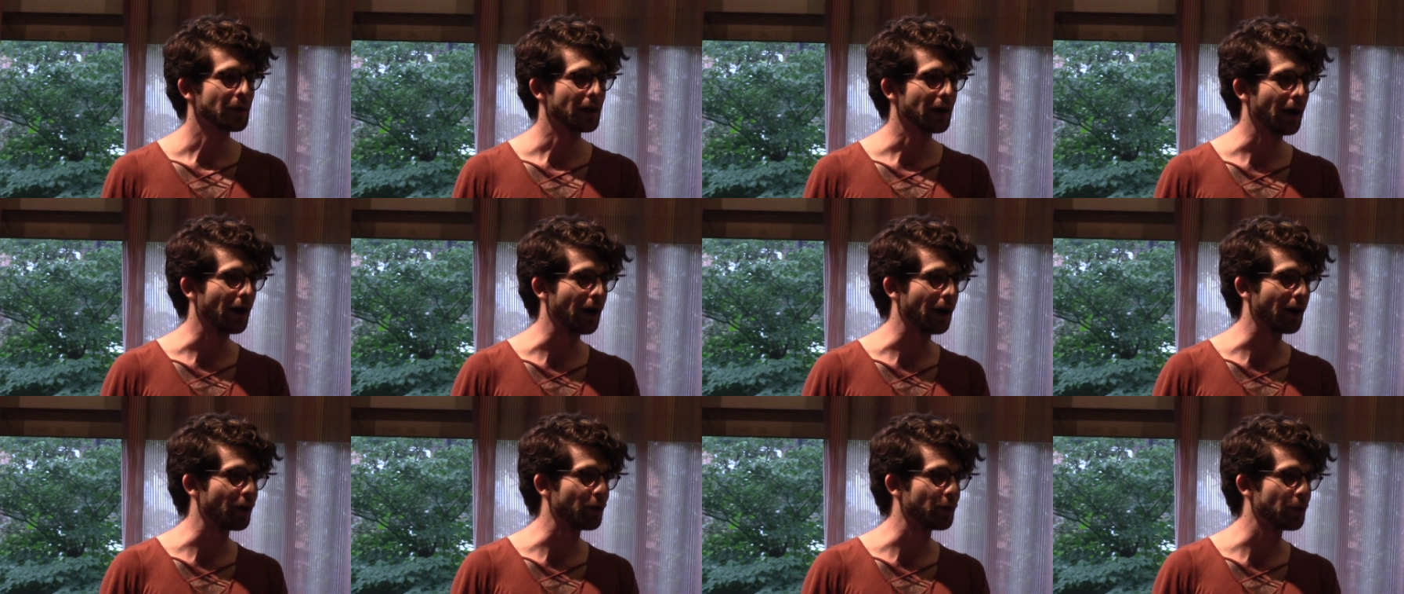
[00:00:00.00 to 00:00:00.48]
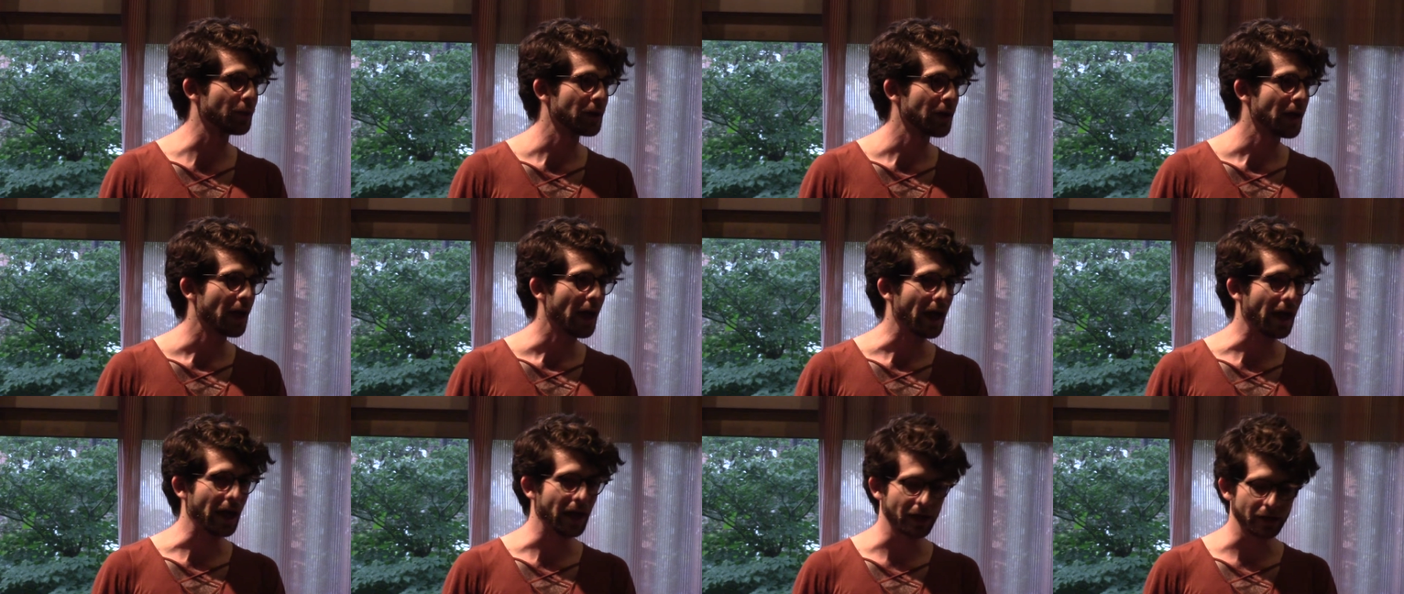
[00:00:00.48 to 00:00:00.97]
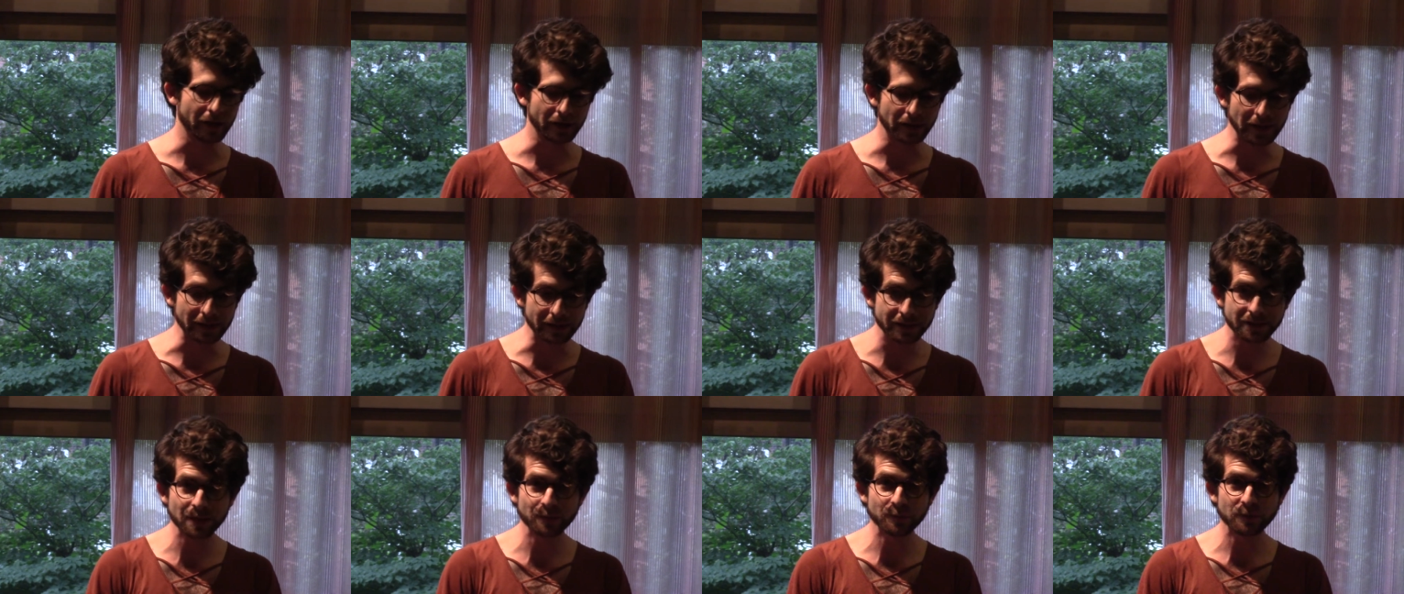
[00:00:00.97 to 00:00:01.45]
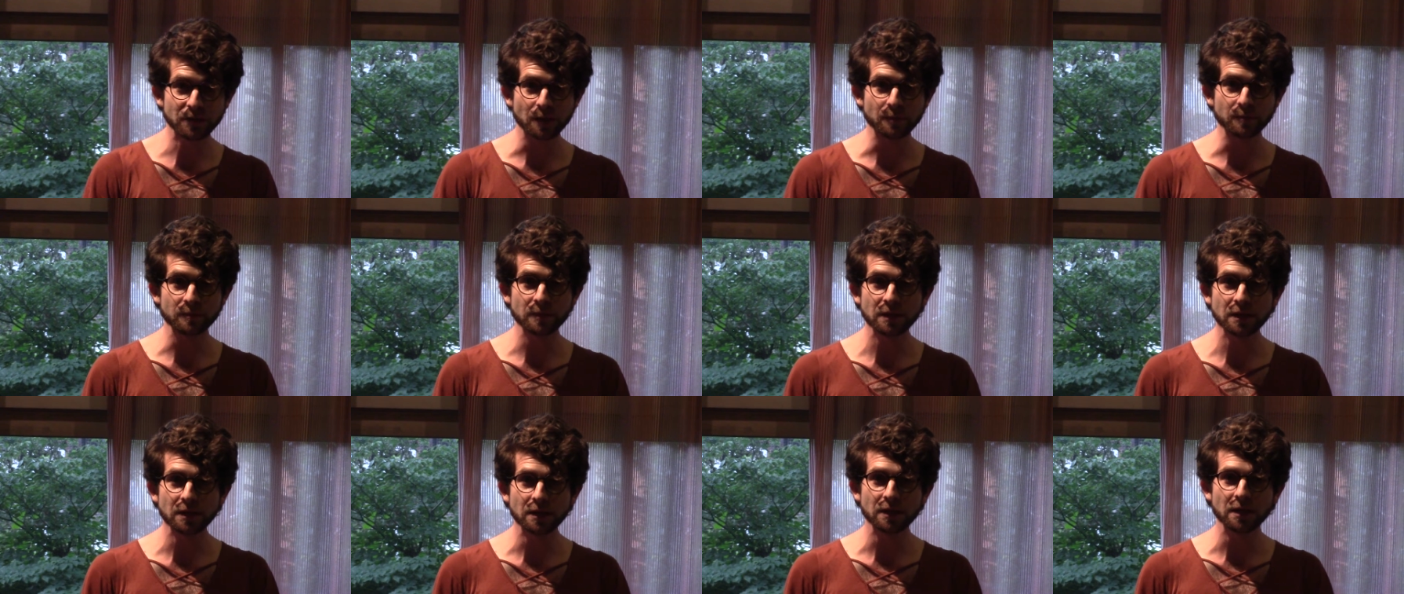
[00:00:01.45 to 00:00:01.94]
And it seemed to
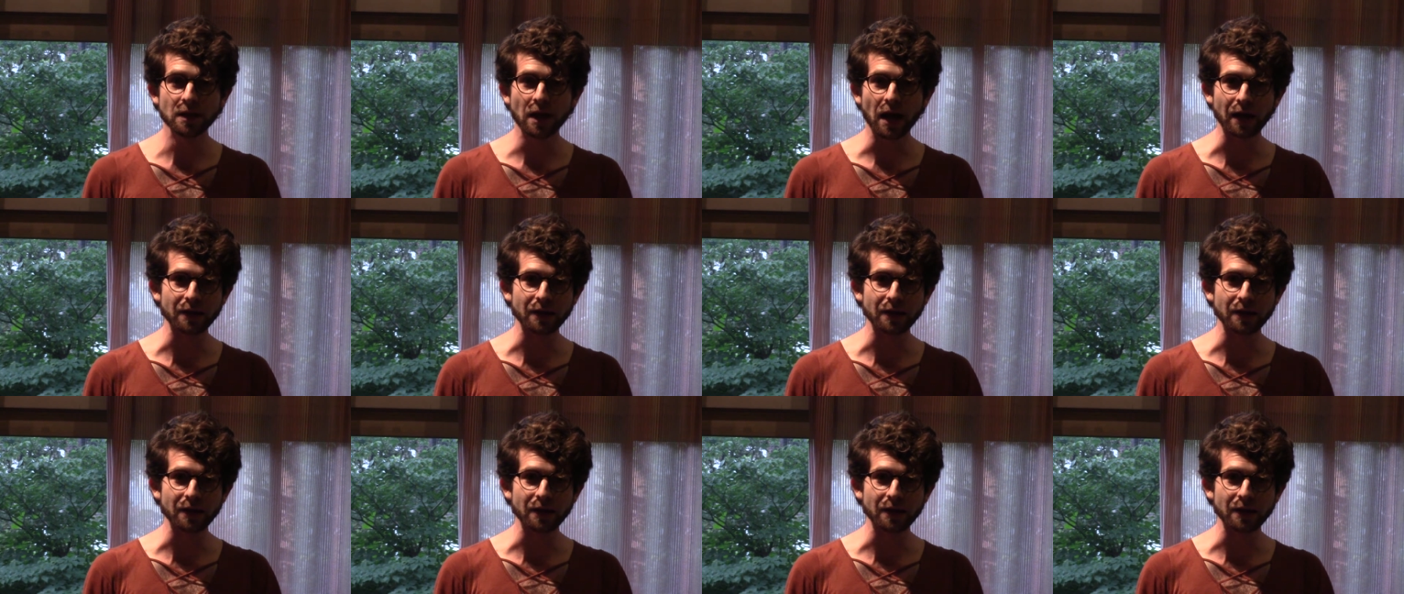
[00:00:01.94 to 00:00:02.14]
me,